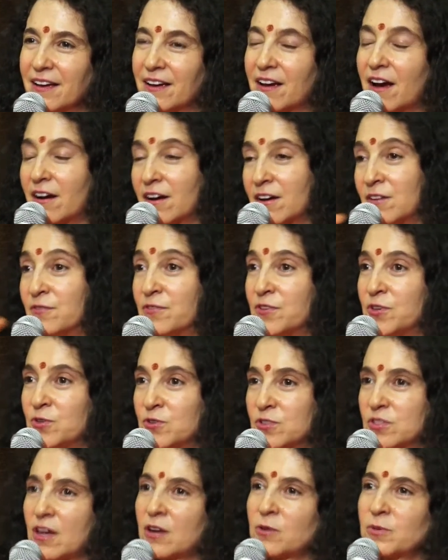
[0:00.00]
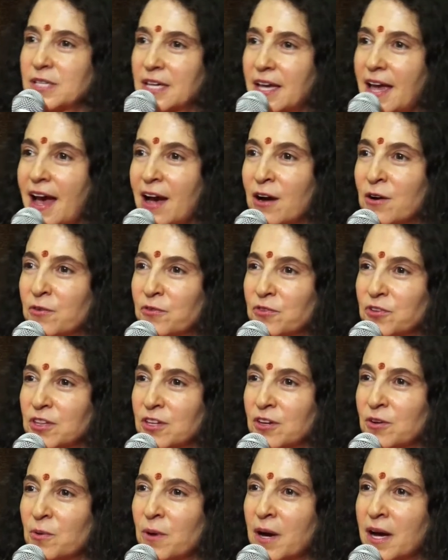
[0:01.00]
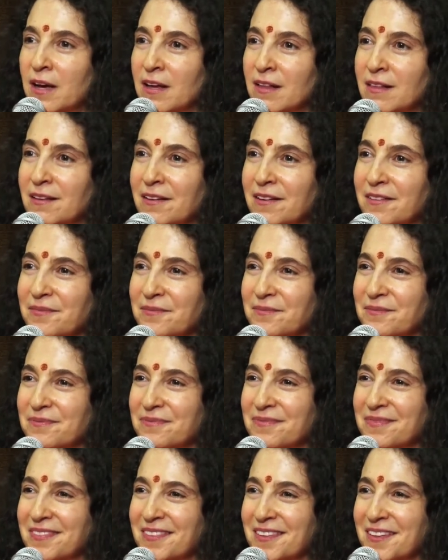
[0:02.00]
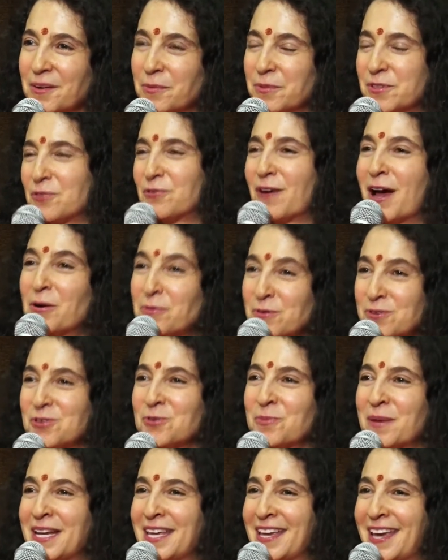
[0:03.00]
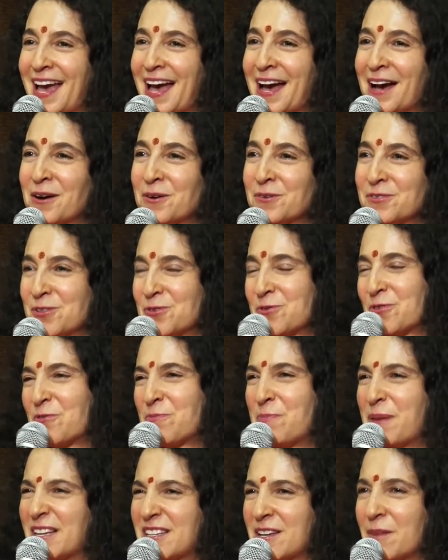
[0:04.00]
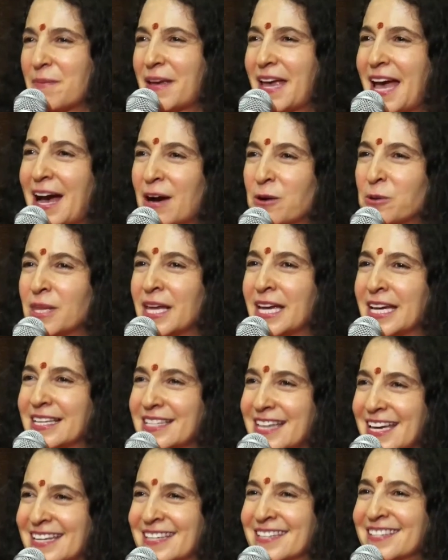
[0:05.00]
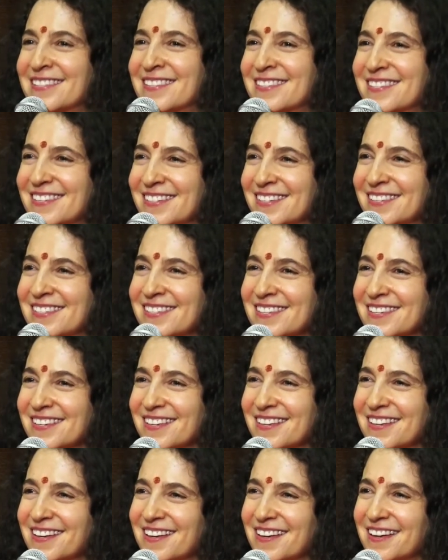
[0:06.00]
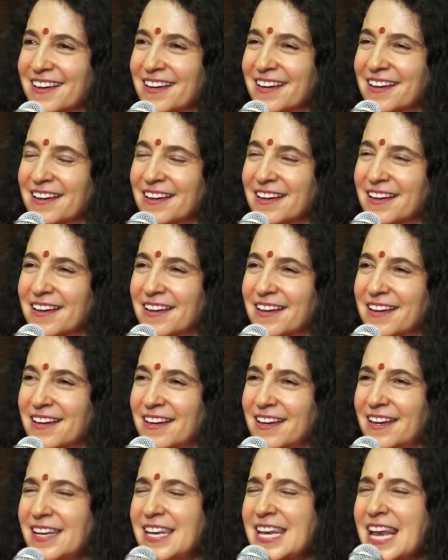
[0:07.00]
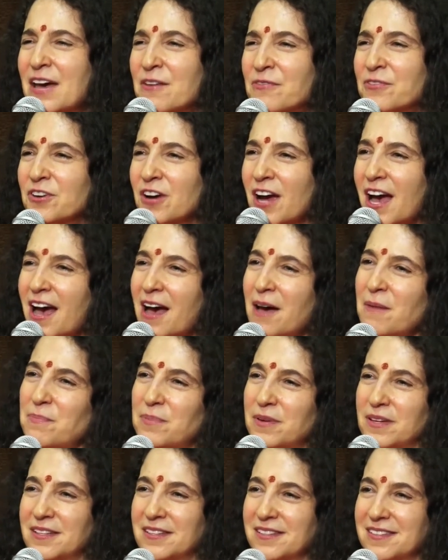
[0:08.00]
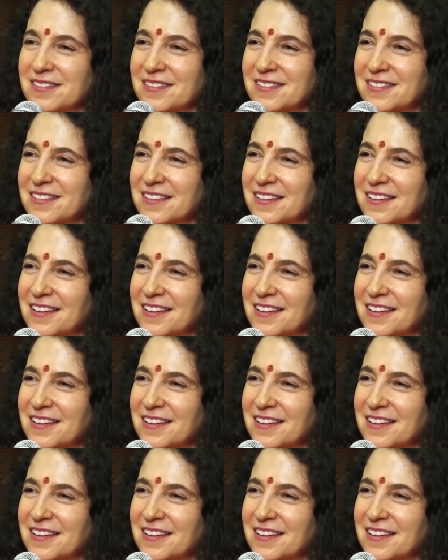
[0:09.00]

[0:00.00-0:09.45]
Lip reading: Got confused, thought it was a cow for a little while. Was around too many cows, it sort of picked up cow-like tendencies. It never happens.